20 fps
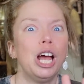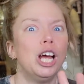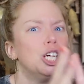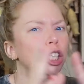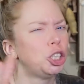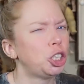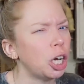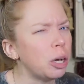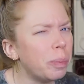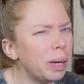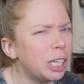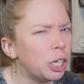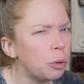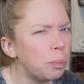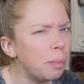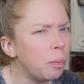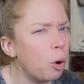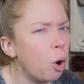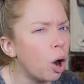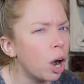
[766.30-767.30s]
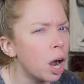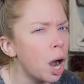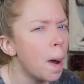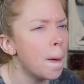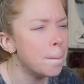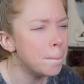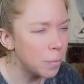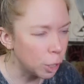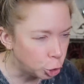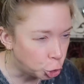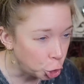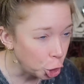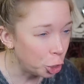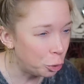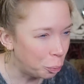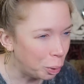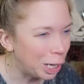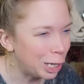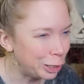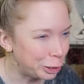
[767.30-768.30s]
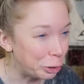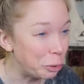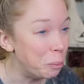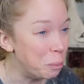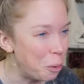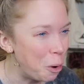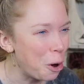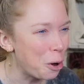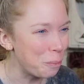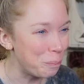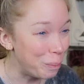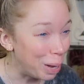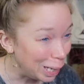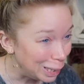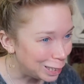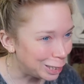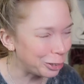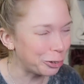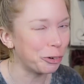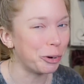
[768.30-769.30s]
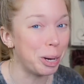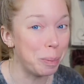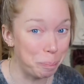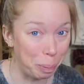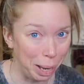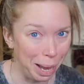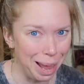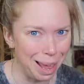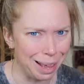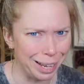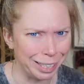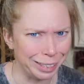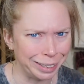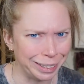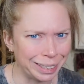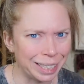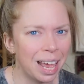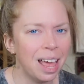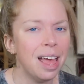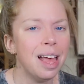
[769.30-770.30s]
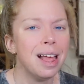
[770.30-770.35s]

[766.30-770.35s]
Should we do more mystery pins?